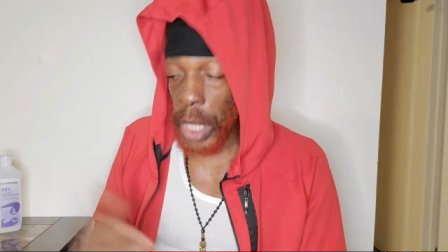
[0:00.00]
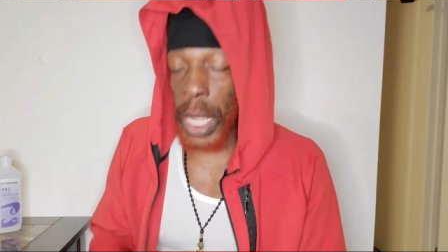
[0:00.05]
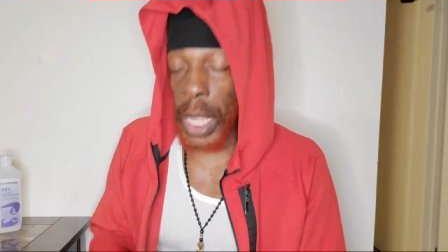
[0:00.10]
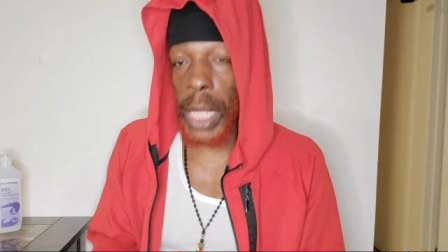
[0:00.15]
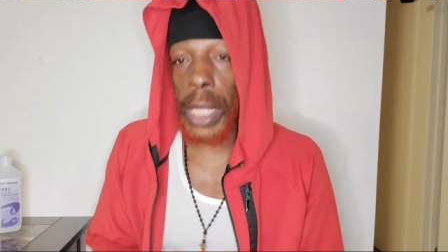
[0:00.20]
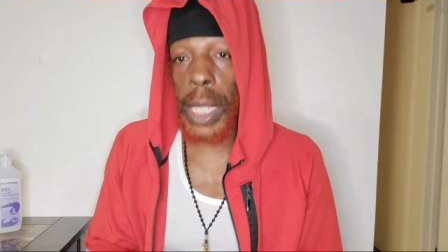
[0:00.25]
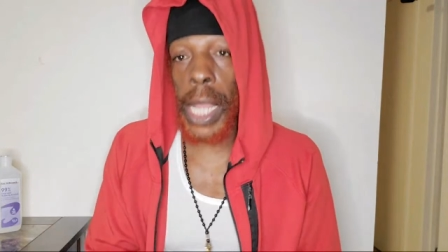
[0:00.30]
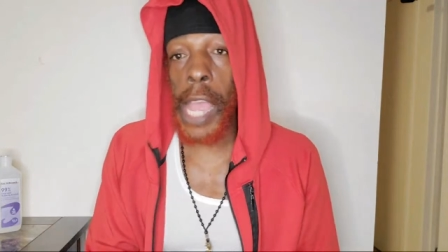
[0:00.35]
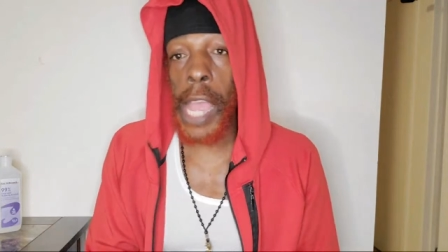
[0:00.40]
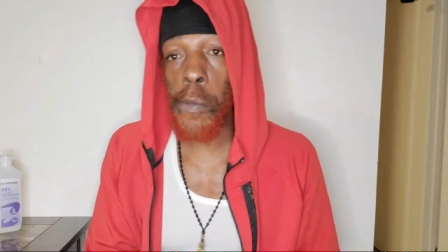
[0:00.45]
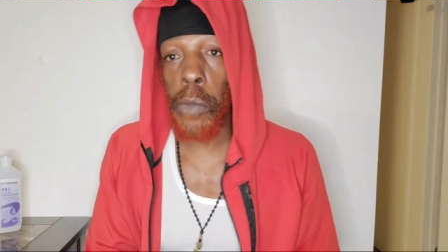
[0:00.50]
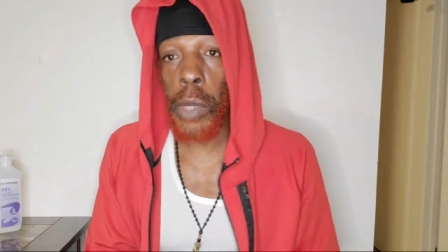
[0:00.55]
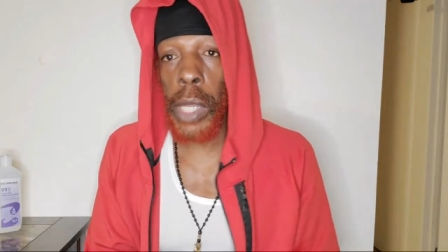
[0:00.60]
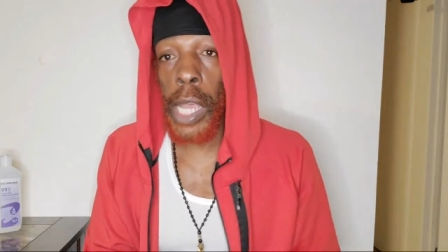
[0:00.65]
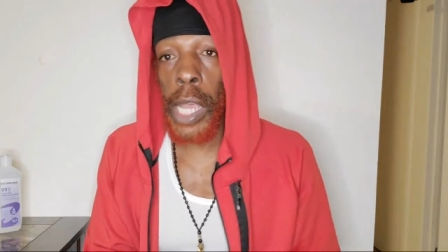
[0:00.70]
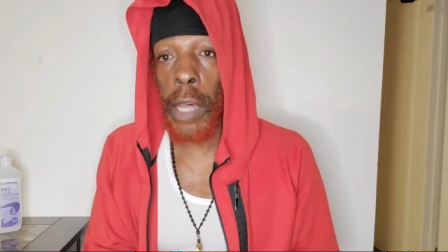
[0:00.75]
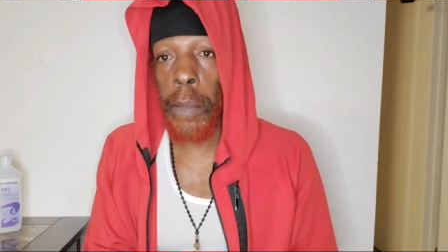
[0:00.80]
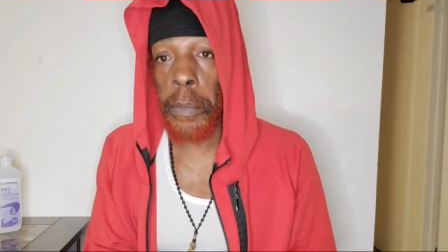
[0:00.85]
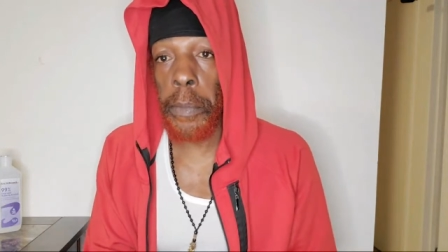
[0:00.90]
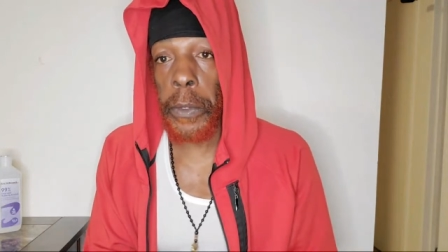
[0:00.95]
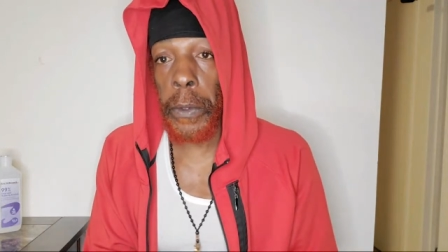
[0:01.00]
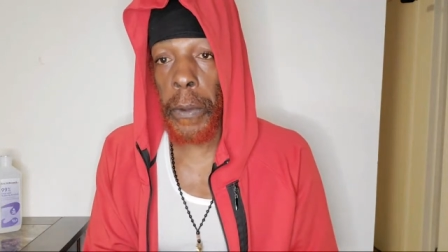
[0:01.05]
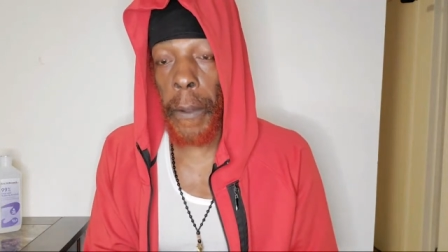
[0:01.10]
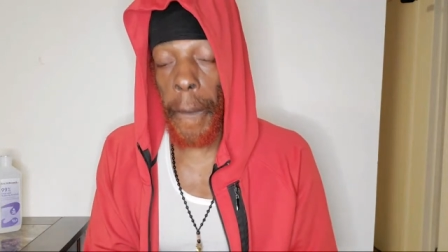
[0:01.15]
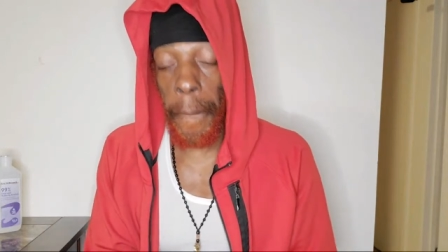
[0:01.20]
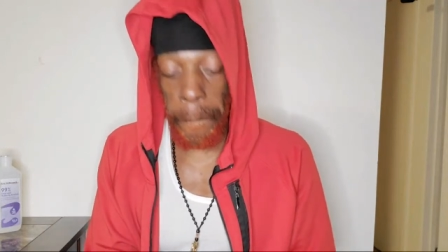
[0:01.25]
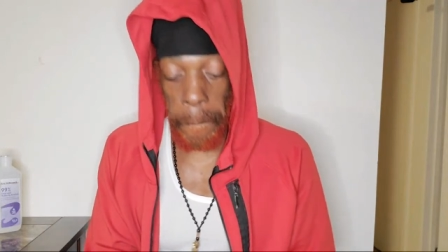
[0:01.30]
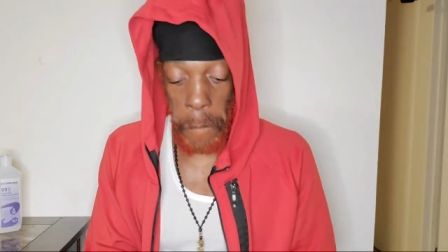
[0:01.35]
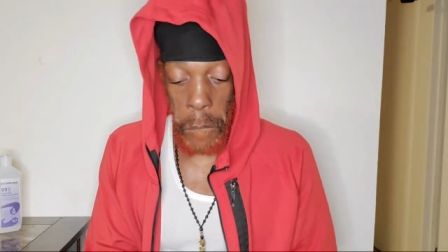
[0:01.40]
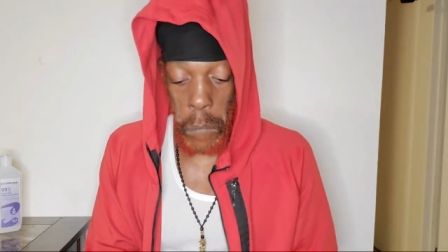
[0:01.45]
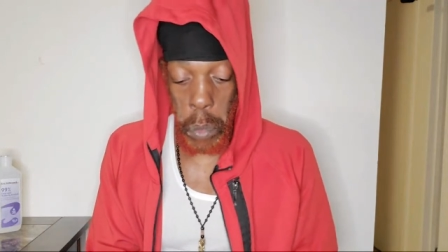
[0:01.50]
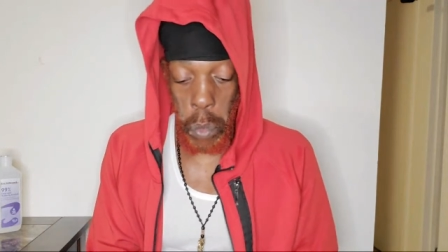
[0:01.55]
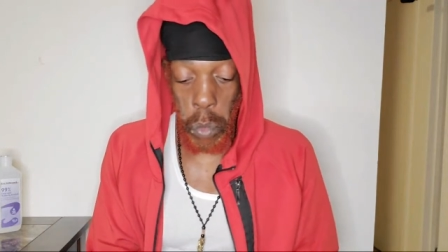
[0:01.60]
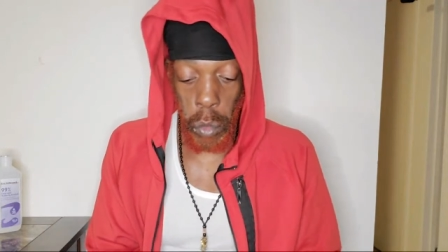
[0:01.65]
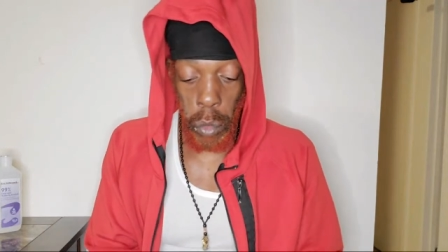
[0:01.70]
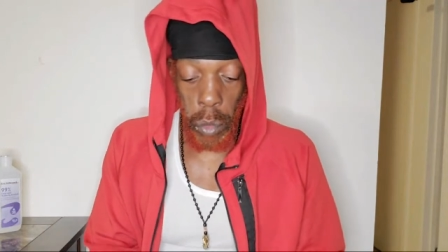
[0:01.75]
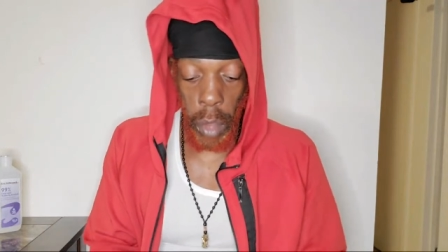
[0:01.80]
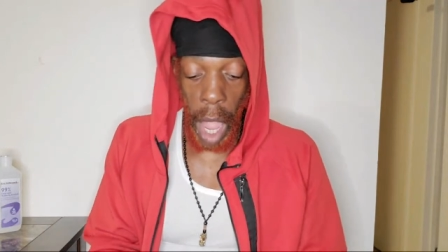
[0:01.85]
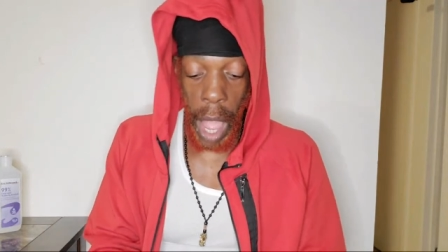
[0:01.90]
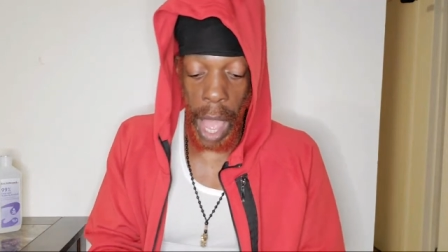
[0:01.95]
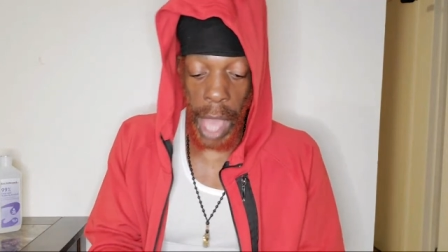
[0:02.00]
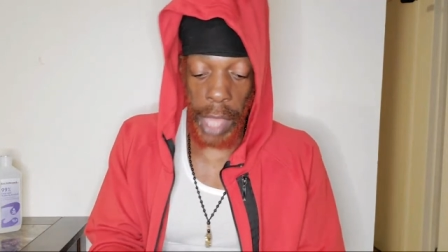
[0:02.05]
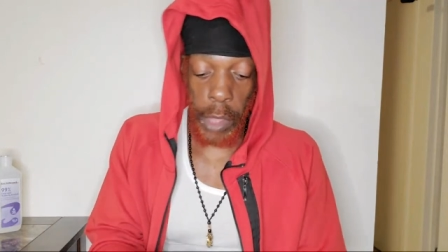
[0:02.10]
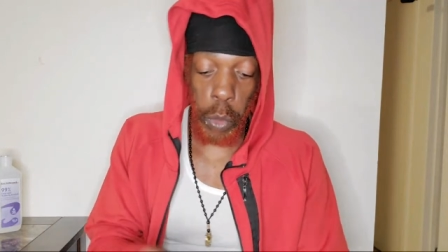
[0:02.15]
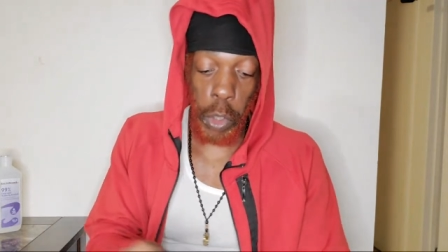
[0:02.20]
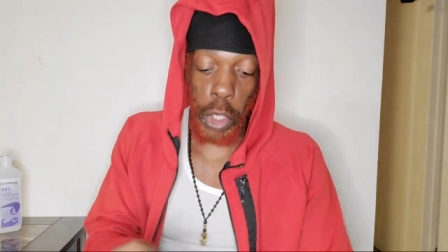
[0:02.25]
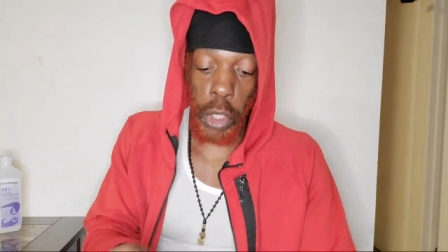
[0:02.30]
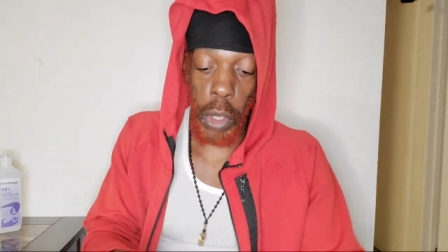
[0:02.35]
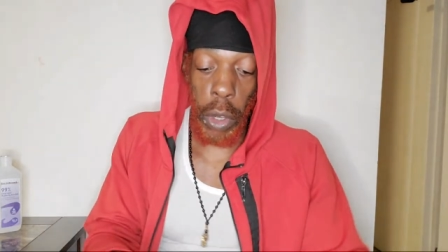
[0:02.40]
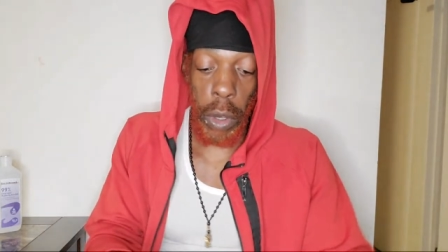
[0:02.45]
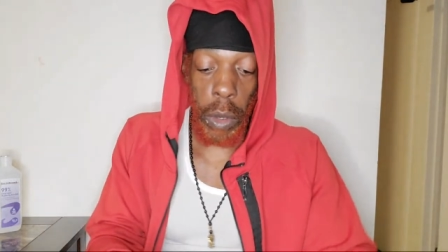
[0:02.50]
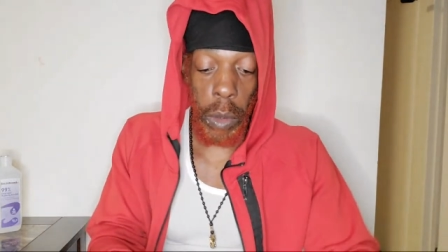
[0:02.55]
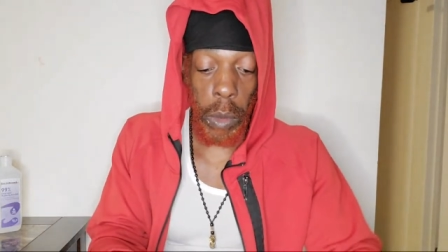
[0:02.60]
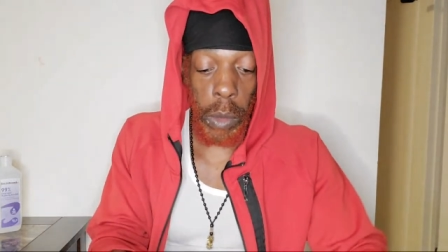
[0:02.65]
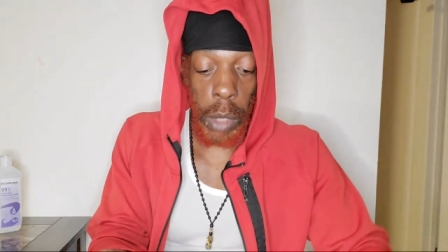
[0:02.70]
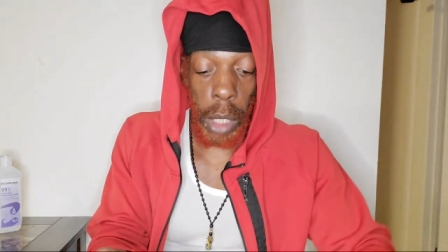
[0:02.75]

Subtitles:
that lime will help you. As we know